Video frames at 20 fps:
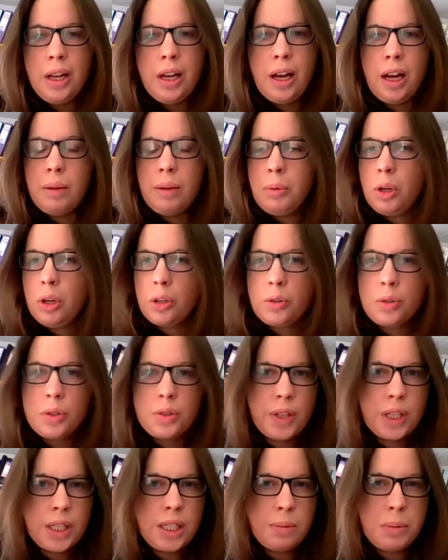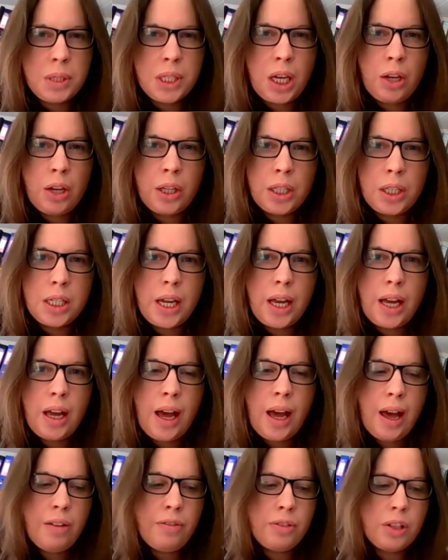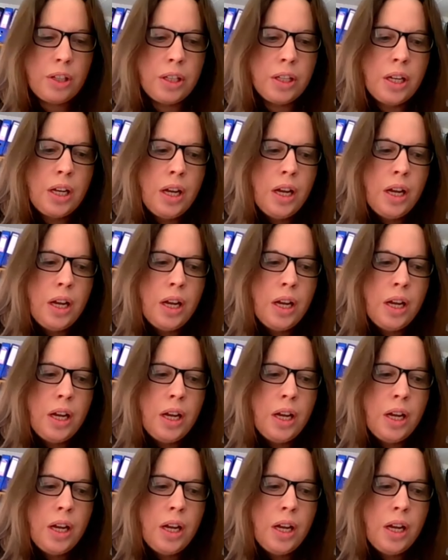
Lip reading: Holocaust victims going to heaven.